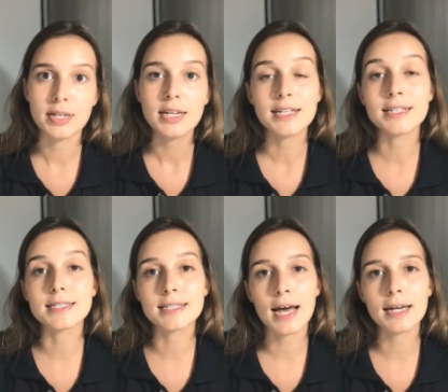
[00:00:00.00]

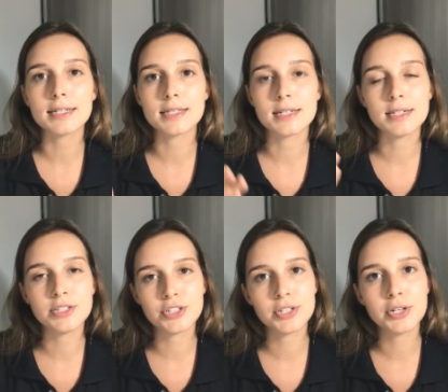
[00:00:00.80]
inside the
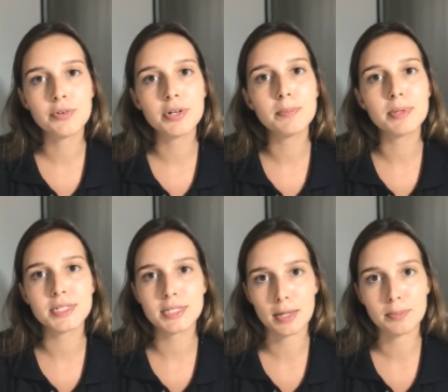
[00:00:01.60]
engineering
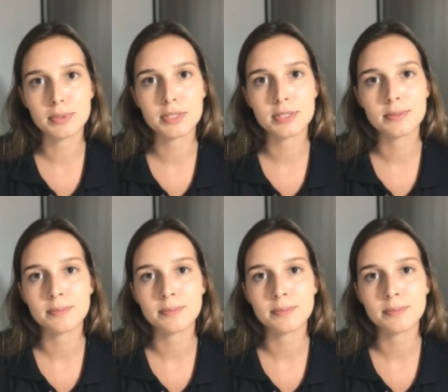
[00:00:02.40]
precepts.